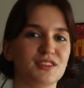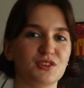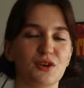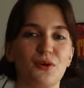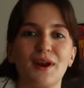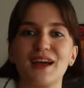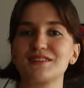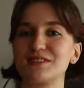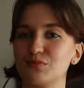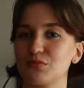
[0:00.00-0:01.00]
you know,
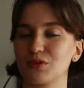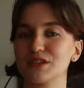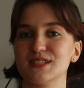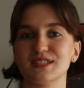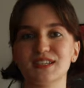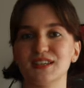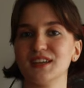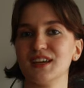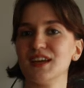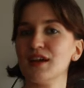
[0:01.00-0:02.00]
nice and
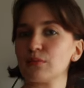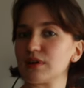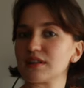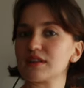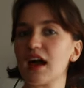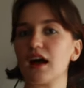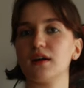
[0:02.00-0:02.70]
breezy, but